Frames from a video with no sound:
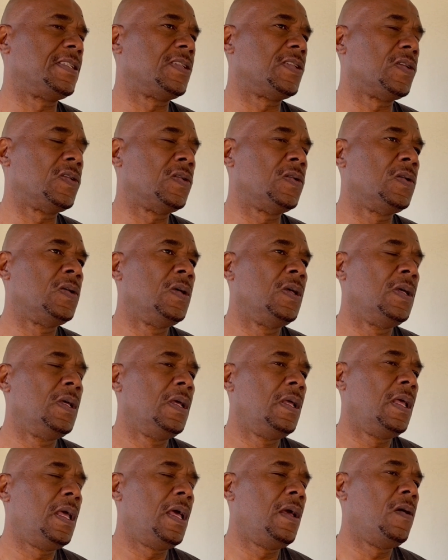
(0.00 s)
So
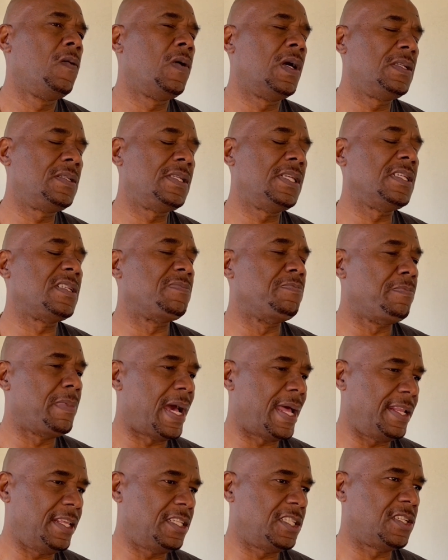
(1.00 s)
once he's
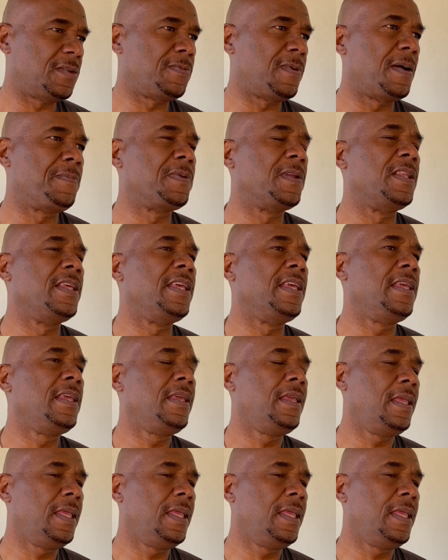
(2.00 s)
managed properly,